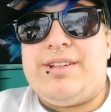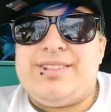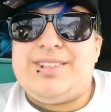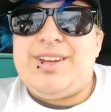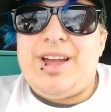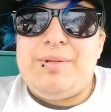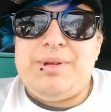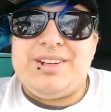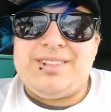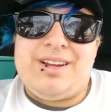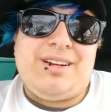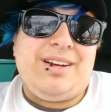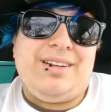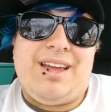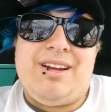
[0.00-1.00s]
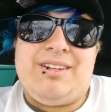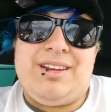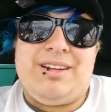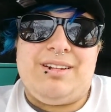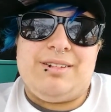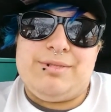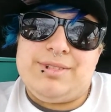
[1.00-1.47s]
down. So, I mean, it's already down
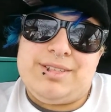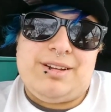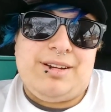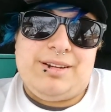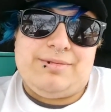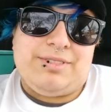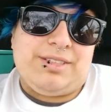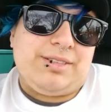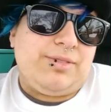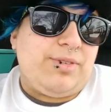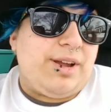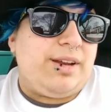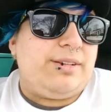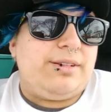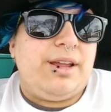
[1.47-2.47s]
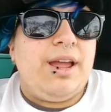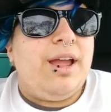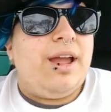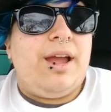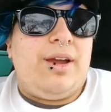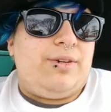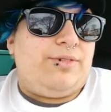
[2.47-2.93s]
here. It was already, it's fine.
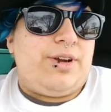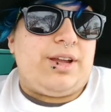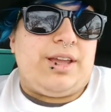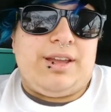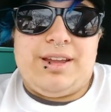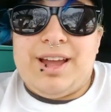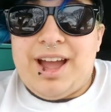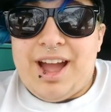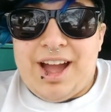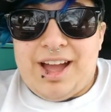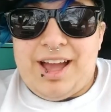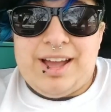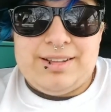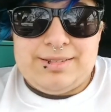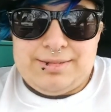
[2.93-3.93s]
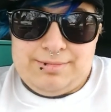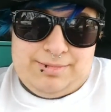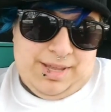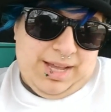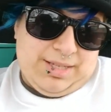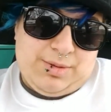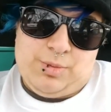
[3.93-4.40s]
Fuck it. I,
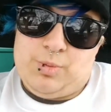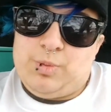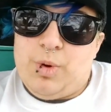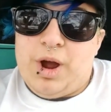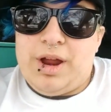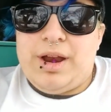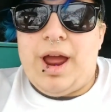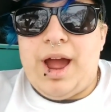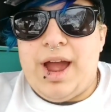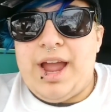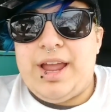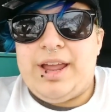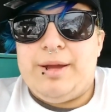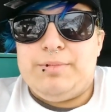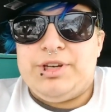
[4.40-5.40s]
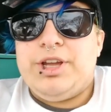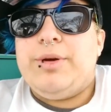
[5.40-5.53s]
that's what I am